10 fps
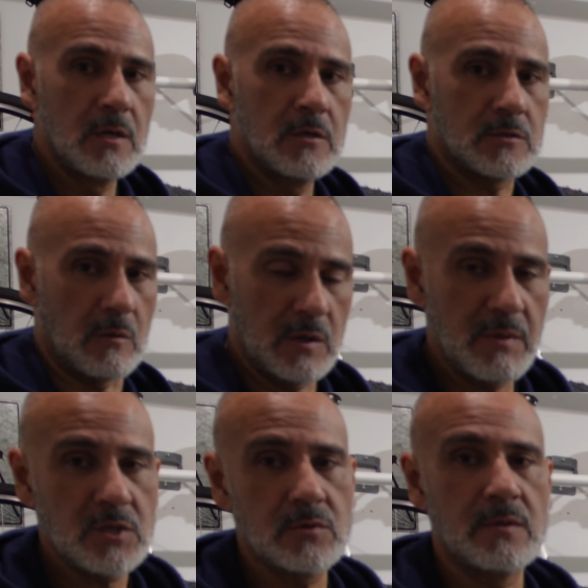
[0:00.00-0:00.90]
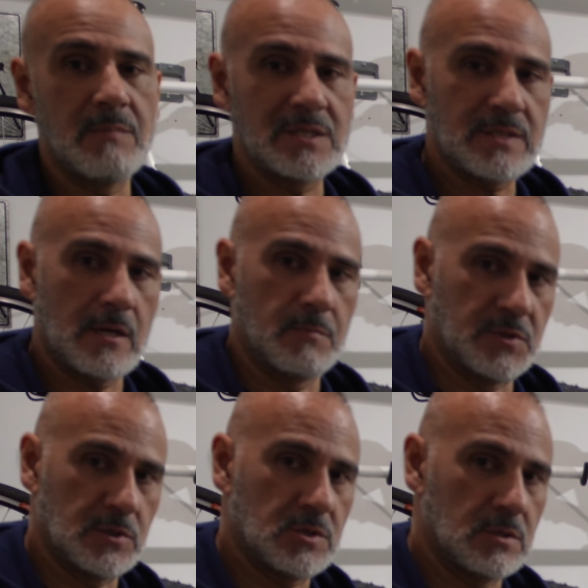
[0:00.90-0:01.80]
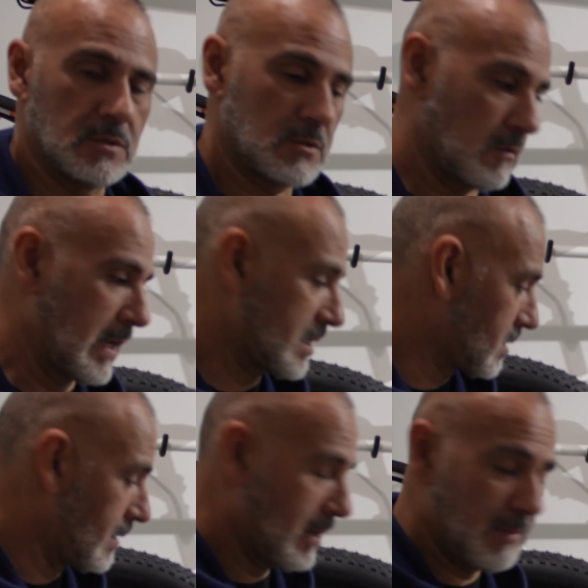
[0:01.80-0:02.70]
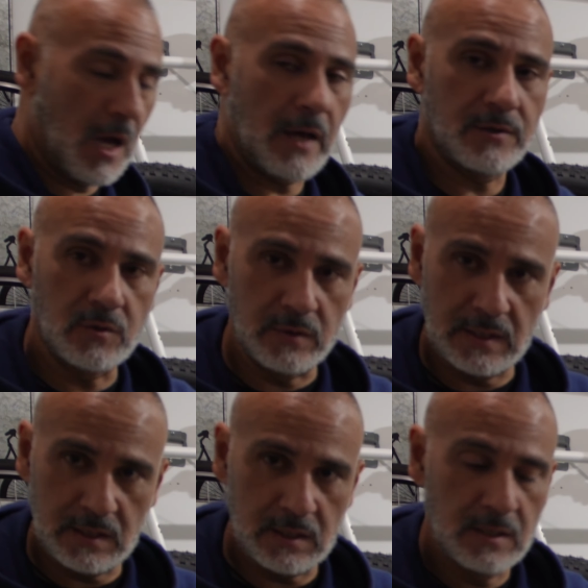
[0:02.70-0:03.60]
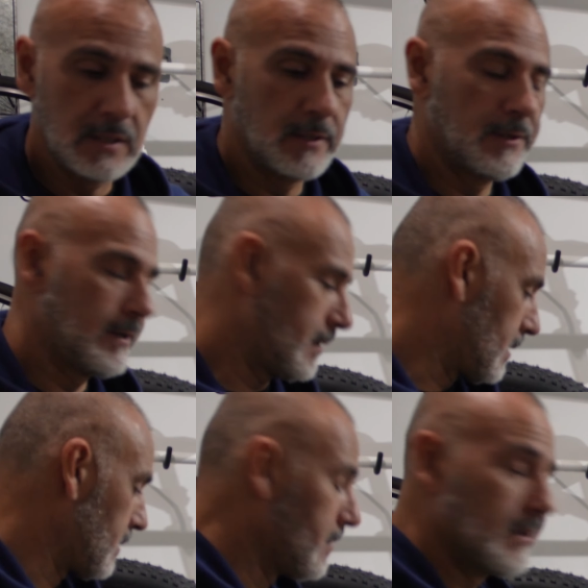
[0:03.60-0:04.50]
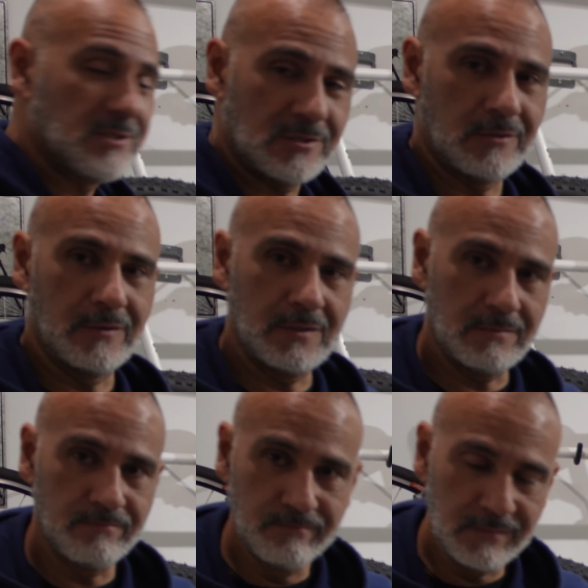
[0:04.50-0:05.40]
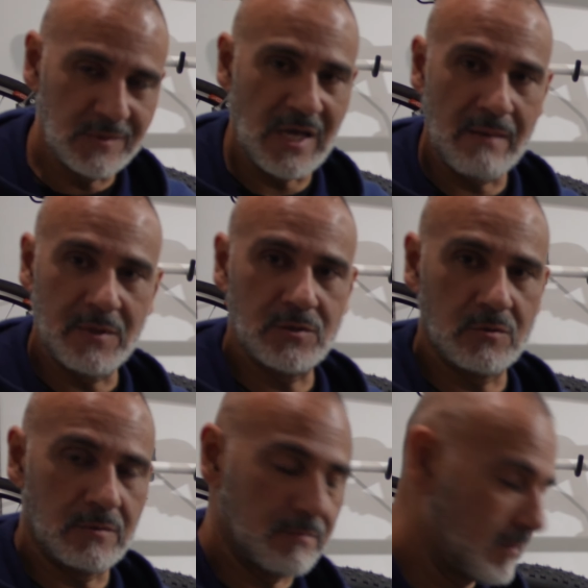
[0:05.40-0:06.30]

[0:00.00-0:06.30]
So I want to make sure that my saddle position is correct so that I'm not doing any unnecessary damage or